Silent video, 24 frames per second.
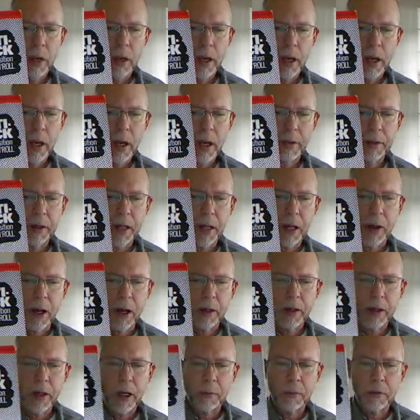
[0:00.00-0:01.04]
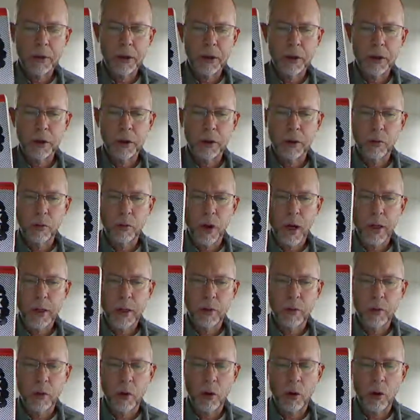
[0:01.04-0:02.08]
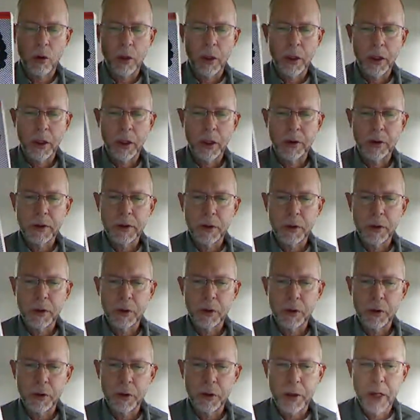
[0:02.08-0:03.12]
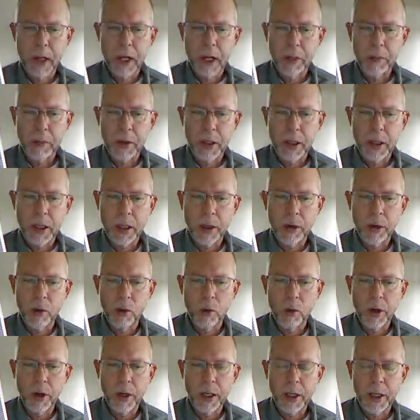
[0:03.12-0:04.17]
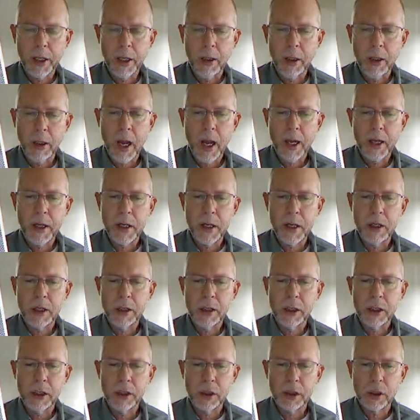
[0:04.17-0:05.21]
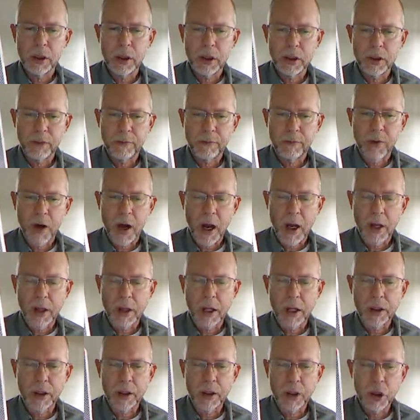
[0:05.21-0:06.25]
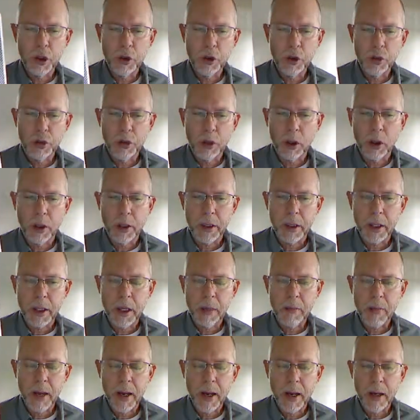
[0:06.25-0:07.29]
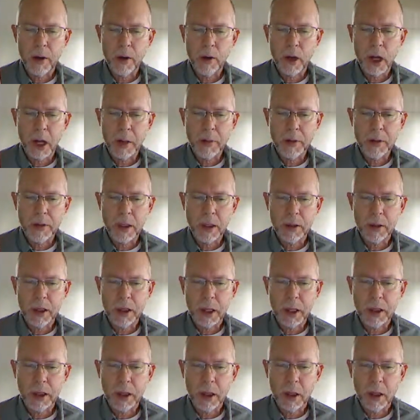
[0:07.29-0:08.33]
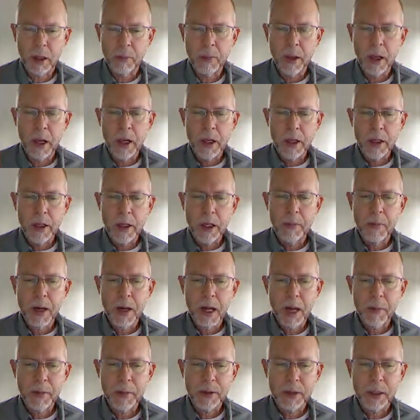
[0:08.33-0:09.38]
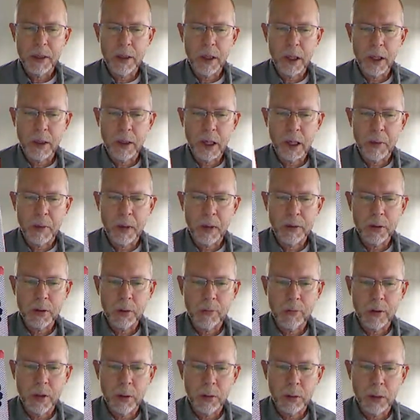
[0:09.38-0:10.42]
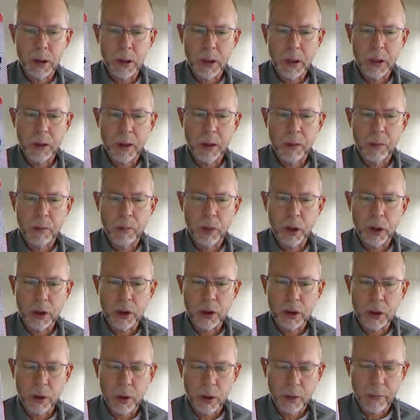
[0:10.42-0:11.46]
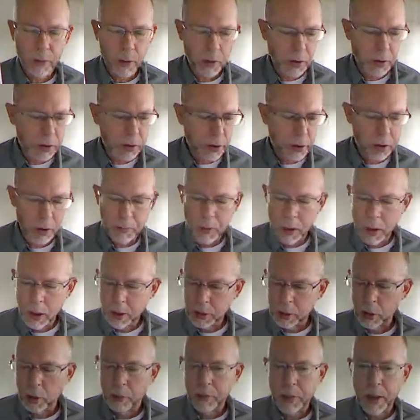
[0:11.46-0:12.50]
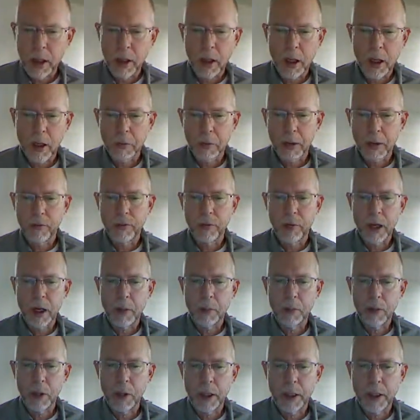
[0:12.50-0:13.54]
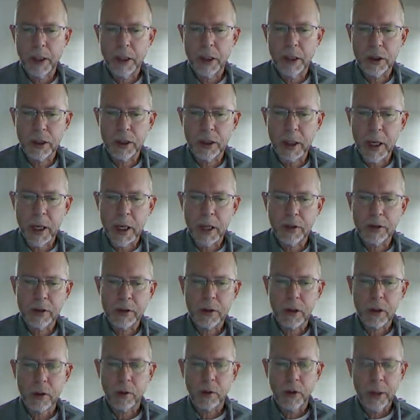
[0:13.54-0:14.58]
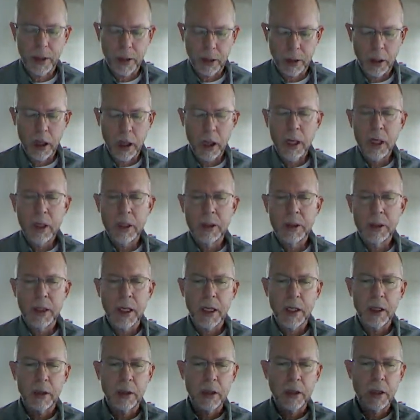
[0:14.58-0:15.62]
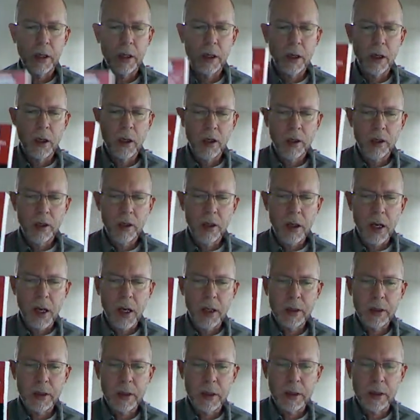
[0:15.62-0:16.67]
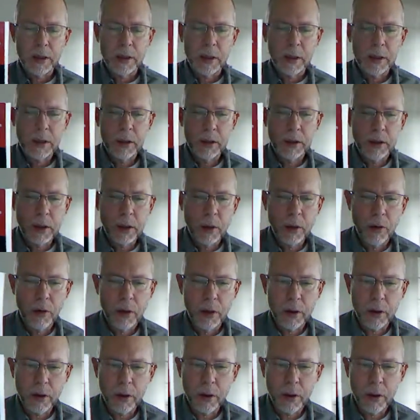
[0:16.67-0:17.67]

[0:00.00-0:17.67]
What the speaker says: Anti-Rock, The Opposition to Rock and Roll. Get this as soon as you can and begin reading it. Any edition is fine. Get it used on eBay or Amazon.com. eBay, Amazon.com, also available in the bookstore. Very cheap. Don't pay a lot of money for that book. Get it today and start reading. Secondly, Nonsense. This is our critical